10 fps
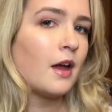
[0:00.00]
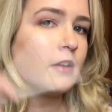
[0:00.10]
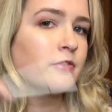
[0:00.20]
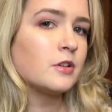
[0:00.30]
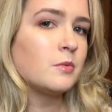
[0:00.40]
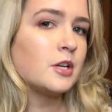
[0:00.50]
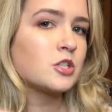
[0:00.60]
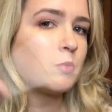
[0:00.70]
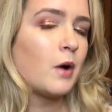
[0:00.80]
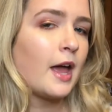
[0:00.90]
every
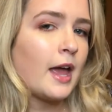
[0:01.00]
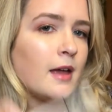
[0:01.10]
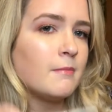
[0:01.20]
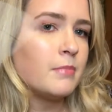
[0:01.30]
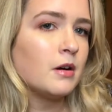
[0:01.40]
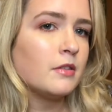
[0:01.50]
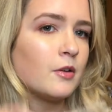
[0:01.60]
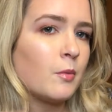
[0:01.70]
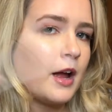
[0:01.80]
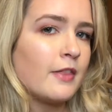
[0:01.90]
which way but the
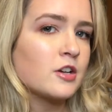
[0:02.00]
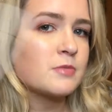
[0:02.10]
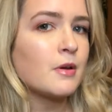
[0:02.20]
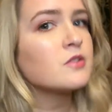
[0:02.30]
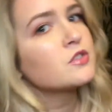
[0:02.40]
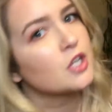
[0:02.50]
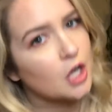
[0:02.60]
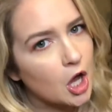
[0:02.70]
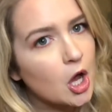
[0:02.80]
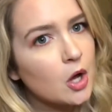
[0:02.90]
way they're supposed to
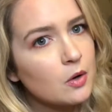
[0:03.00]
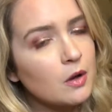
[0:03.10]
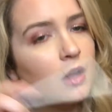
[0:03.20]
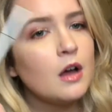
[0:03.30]
go.